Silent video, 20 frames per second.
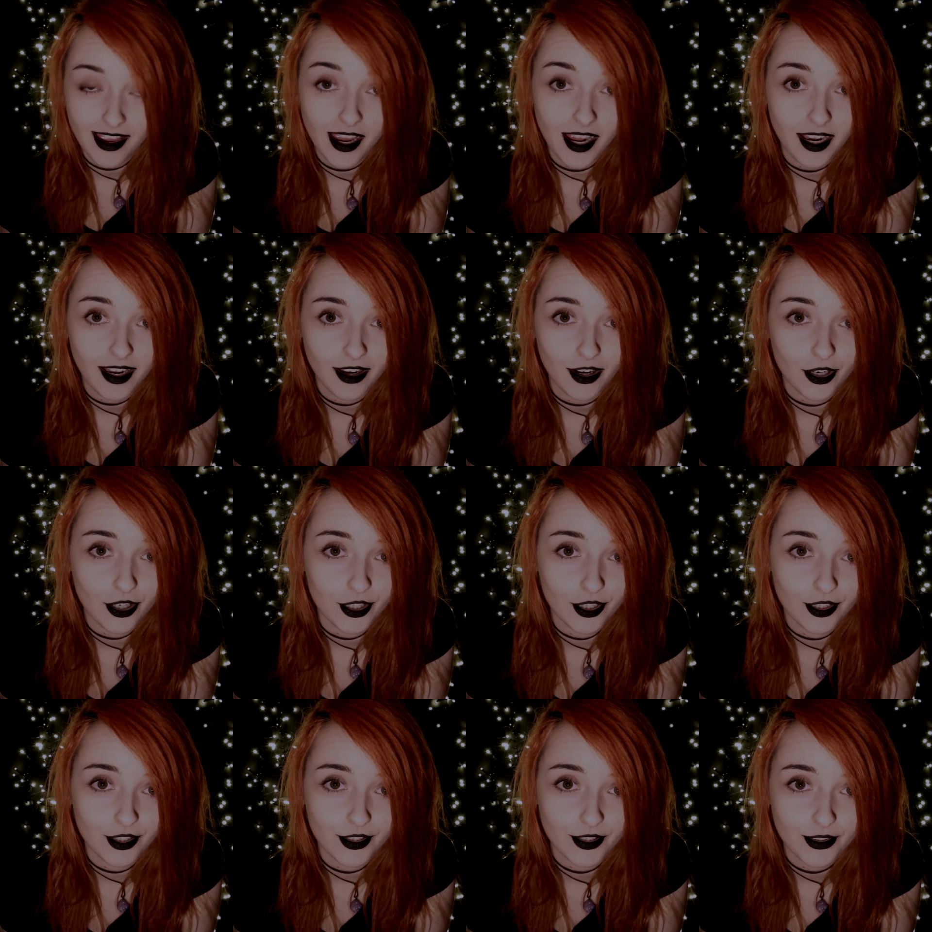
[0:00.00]

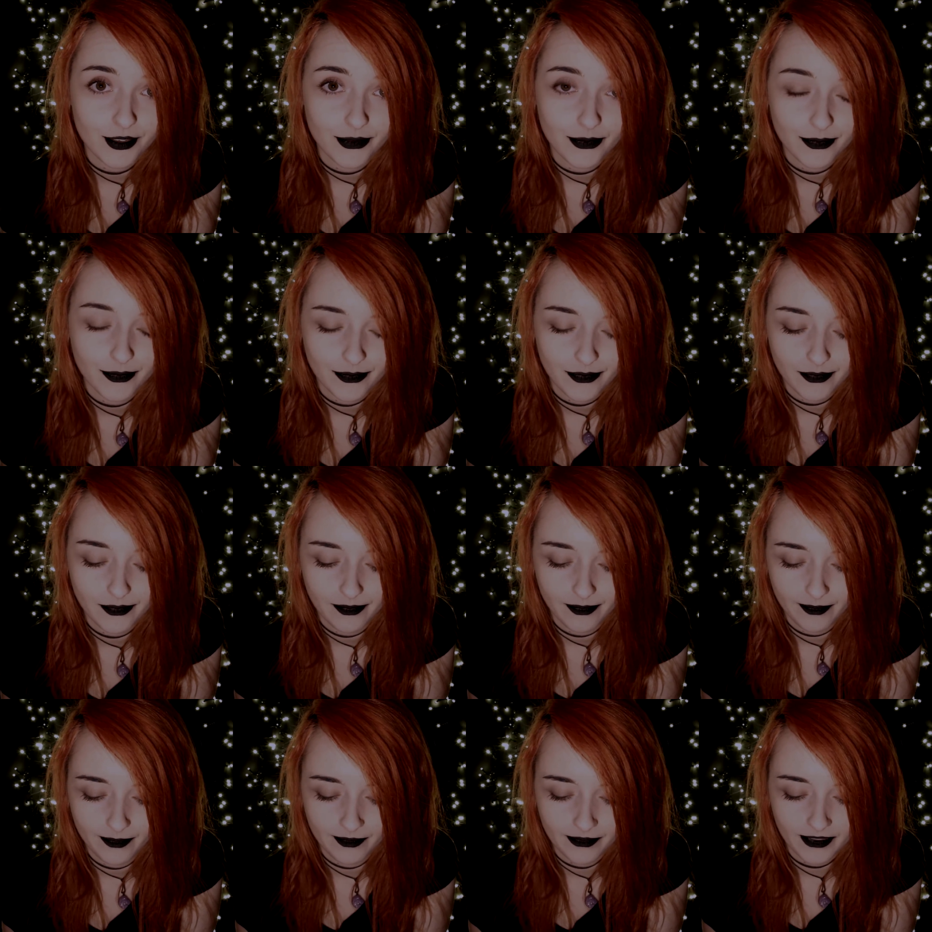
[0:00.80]
Alert.
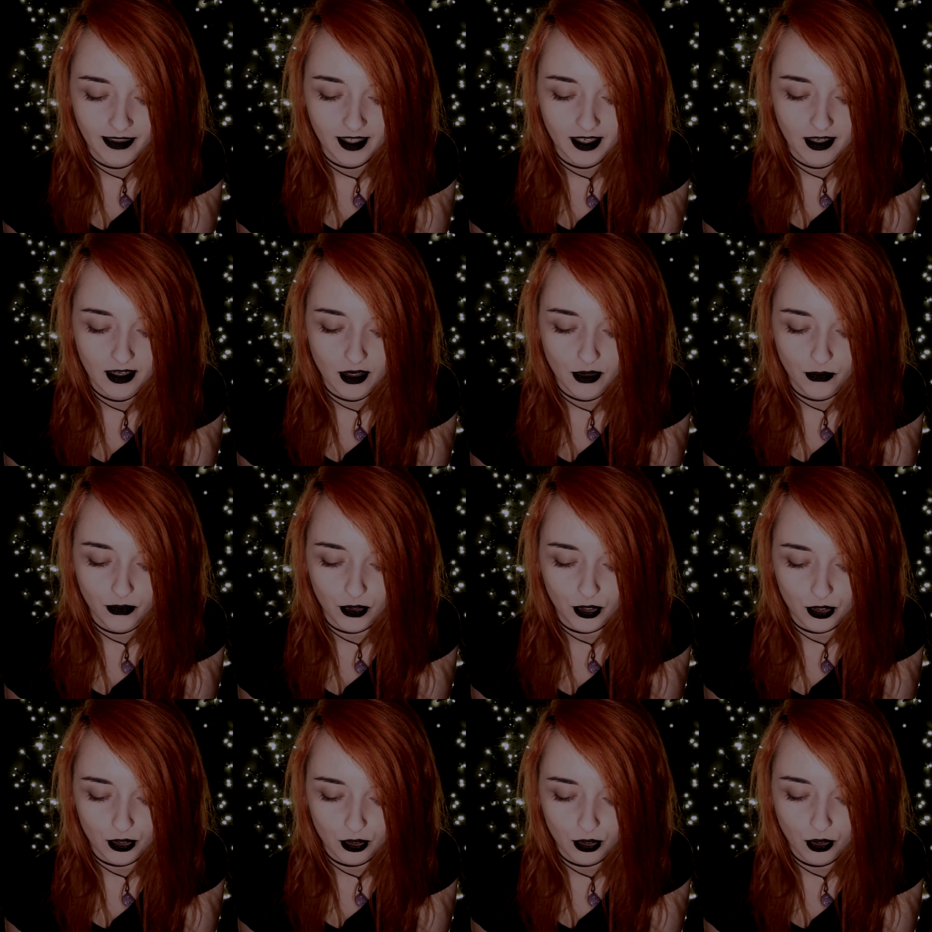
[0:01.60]

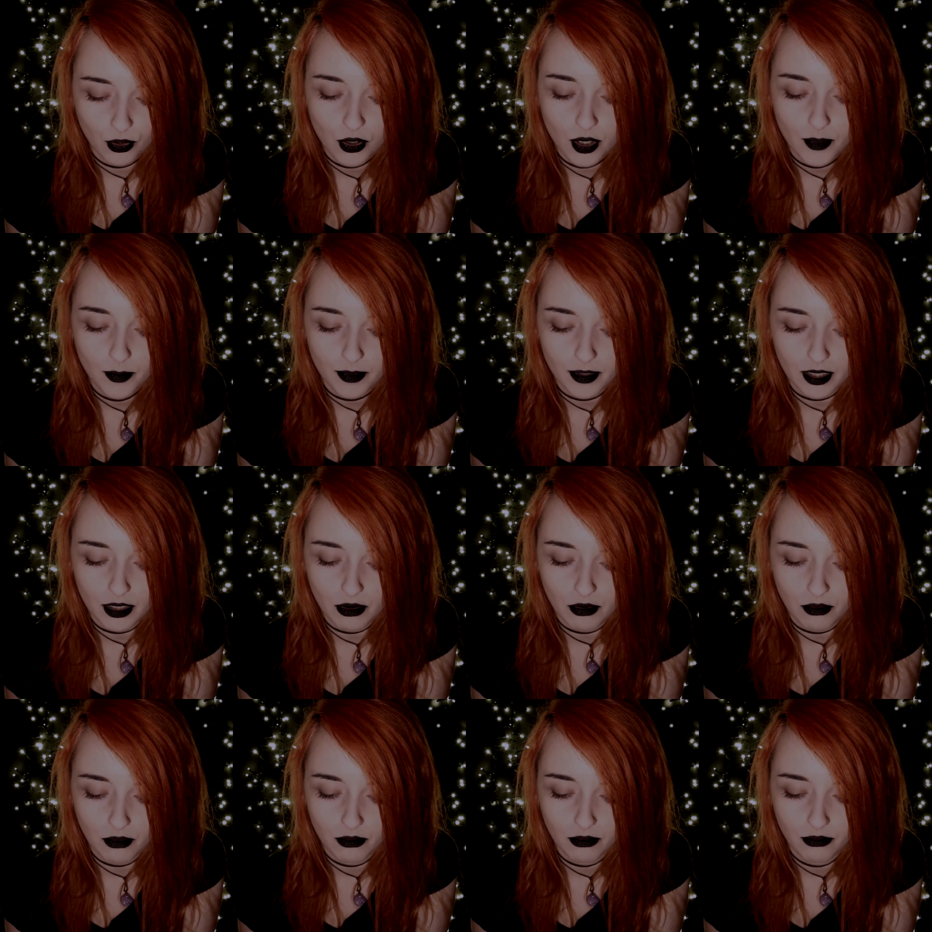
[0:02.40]
For
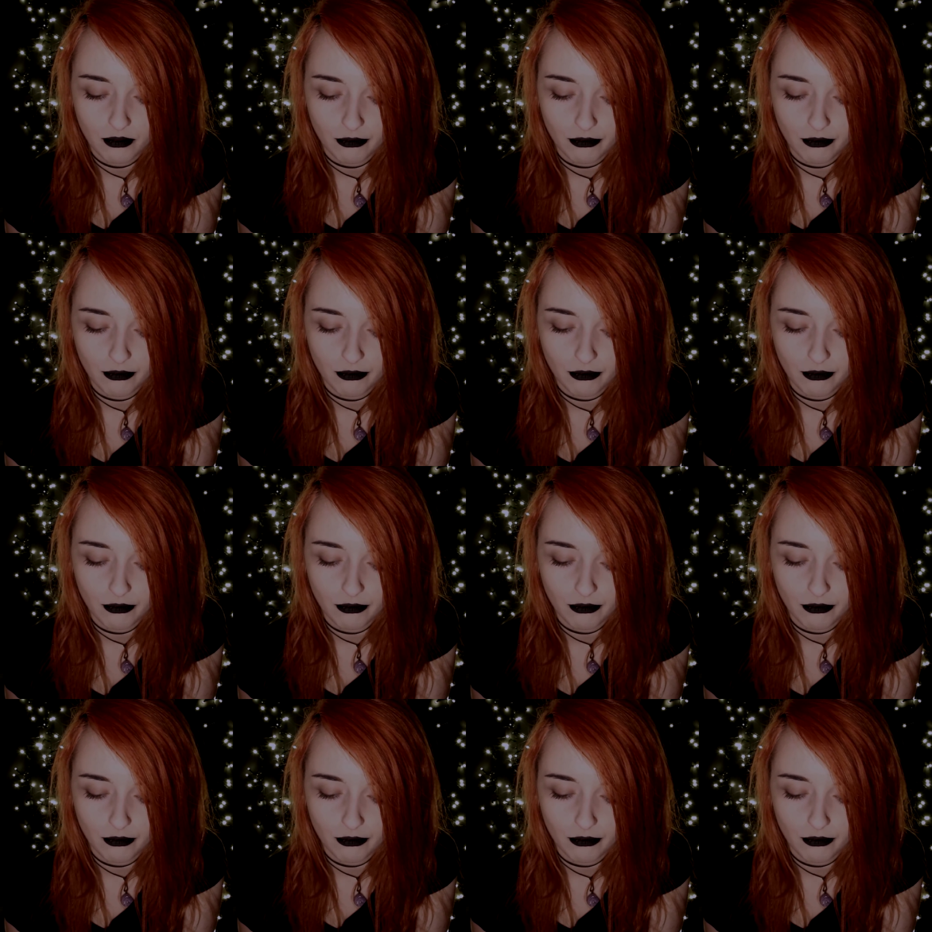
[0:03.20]
Scorpio,